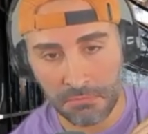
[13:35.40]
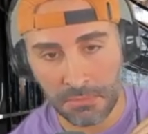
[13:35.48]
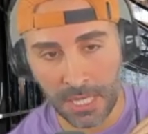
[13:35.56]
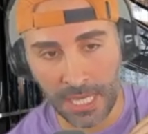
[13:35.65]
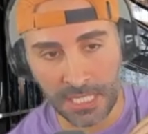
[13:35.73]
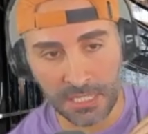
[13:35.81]

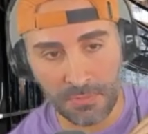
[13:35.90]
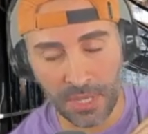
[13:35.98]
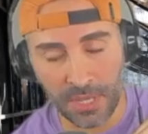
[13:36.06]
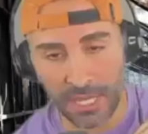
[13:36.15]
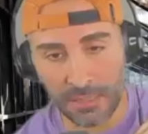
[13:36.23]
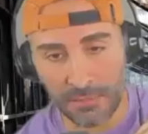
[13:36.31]
It's
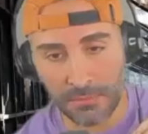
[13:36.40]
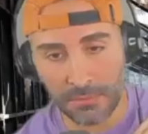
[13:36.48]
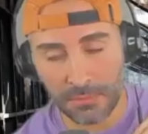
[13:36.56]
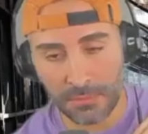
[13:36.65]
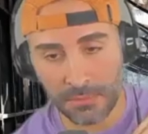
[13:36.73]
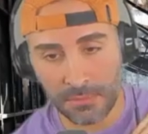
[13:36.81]
been
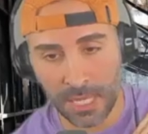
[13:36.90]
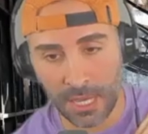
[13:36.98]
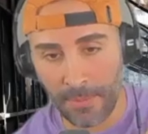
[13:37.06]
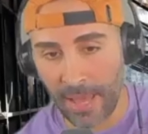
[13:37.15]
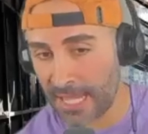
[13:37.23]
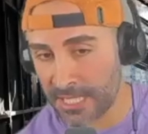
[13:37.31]
a
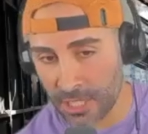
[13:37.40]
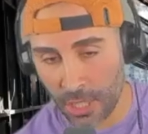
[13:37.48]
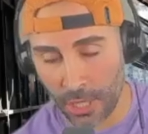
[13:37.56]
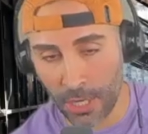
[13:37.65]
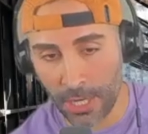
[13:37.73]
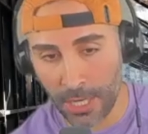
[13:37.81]

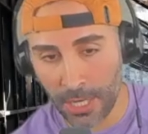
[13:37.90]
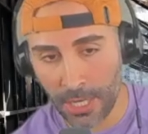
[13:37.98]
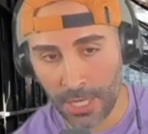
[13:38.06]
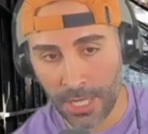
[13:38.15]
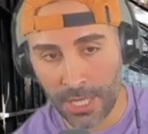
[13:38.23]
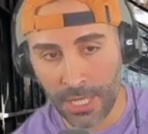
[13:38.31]
massacre
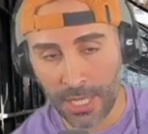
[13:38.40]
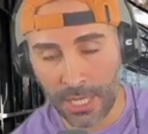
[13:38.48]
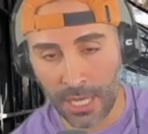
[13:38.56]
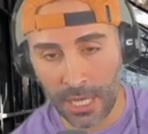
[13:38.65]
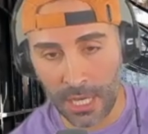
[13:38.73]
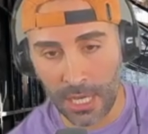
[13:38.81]

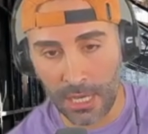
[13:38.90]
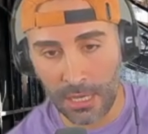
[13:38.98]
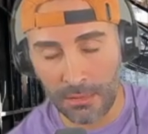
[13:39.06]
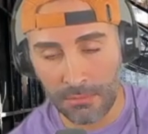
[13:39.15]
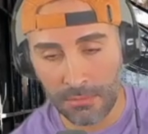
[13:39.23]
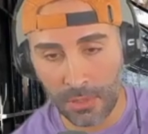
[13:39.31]

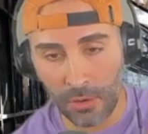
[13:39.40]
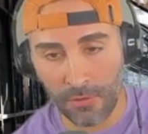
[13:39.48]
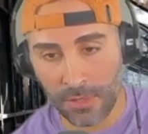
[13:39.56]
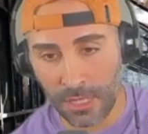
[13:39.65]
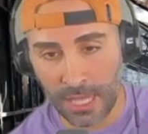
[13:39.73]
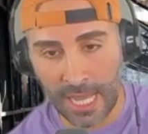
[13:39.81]

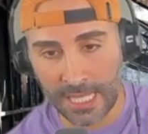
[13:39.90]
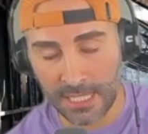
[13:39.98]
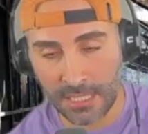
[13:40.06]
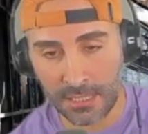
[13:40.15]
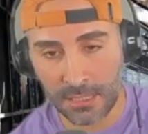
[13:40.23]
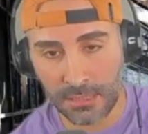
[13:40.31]
over the
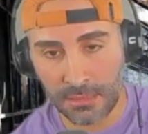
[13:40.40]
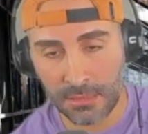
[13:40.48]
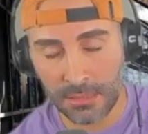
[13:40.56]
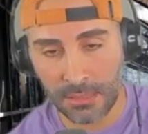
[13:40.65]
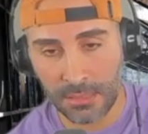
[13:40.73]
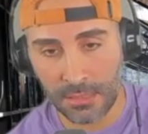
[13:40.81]
last
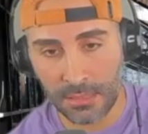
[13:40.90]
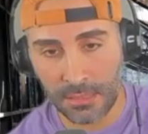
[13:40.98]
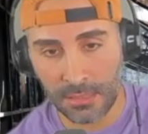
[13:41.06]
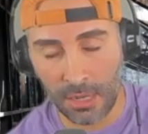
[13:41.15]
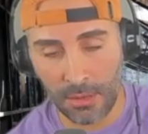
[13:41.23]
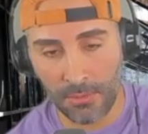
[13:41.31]

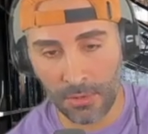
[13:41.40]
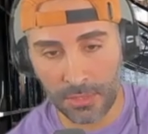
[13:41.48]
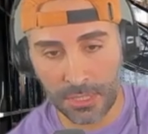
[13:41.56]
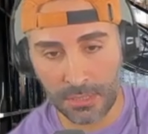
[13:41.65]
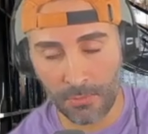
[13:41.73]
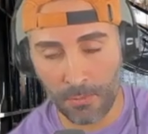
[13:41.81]

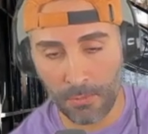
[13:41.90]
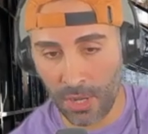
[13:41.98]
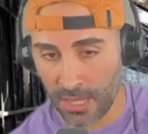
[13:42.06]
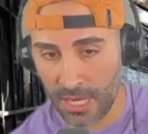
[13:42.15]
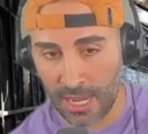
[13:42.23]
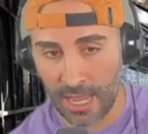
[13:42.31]
almost
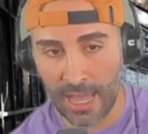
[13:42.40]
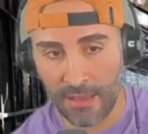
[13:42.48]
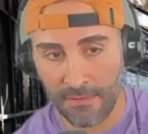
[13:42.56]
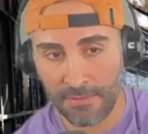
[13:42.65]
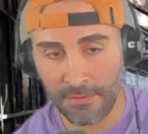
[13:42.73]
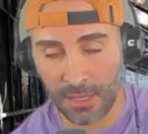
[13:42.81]
month and a
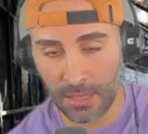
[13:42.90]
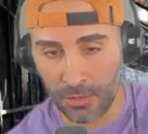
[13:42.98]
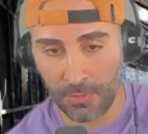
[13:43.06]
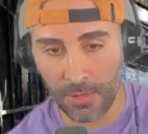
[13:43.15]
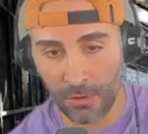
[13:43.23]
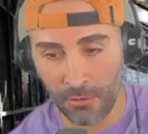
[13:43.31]
half, a
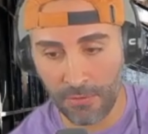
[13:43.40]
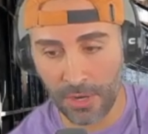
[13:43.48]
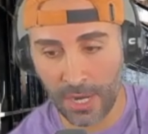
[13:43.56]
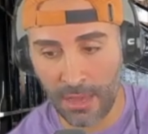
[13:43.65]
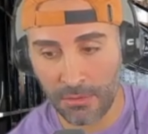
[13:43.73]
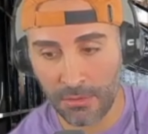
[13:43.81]
little bit over
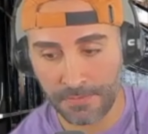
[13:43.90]
now,